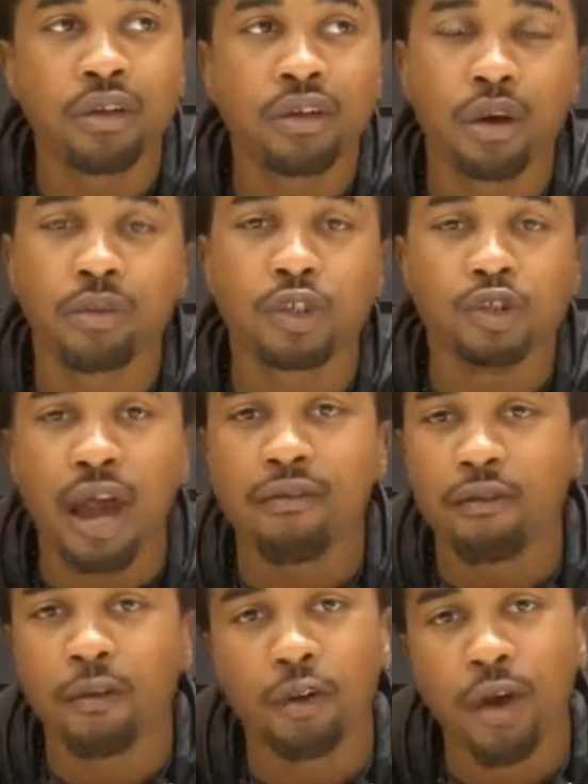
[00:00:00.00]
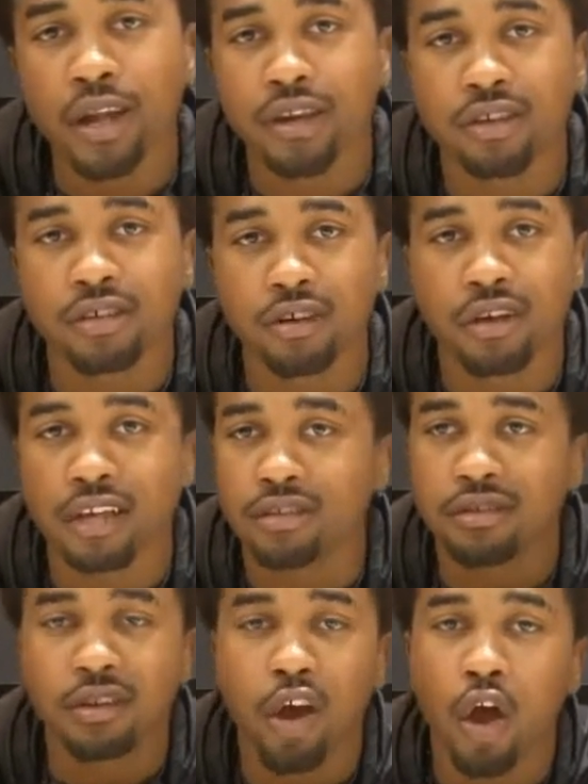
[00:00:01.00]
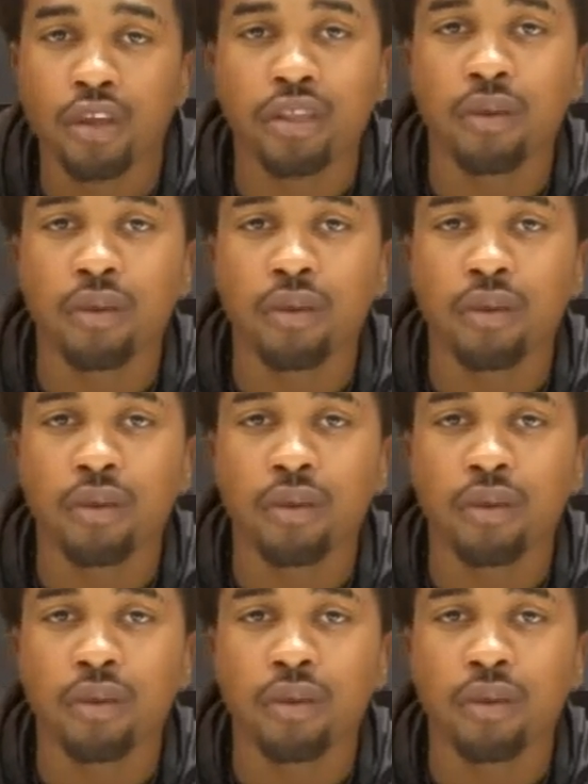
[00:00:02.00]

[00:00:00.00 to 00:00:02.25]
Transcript: You know, we're striving for greatness, so that's the only